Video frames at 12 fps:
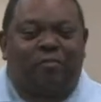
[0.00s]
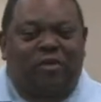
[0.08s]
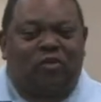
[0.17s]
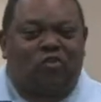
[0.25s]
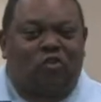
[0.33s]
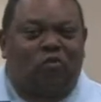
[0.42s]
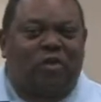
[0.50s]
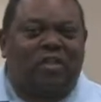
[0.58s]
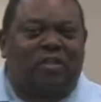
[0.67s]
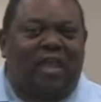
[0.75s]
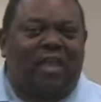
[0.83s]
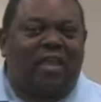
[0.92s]
but do you really
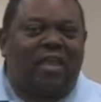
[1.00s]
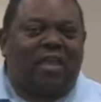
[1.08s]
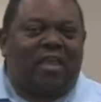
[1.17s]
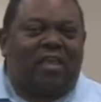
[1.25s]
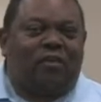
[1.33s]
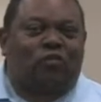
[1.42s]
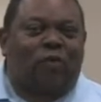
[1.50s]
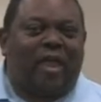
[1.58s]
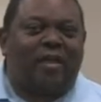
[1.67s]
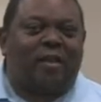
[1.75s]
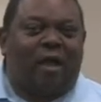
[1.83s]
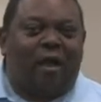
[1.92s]
think he's
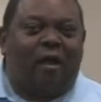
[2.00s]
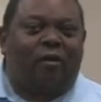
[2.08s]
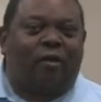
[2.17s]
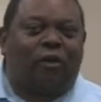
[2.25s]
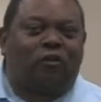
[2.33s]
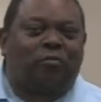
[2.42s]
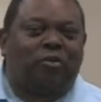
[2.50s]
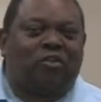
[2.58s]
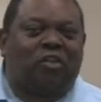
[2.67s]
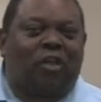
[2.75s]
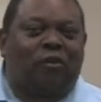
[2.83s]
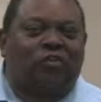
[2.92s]
writing all of those
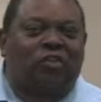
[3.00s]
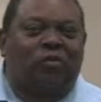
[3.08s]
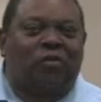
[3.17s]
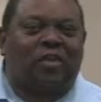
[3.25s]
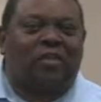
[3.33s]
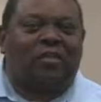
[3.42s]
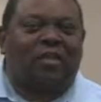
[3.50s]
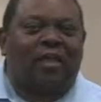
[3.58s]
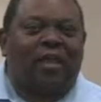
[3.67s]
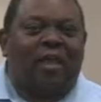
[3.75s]
books in those series?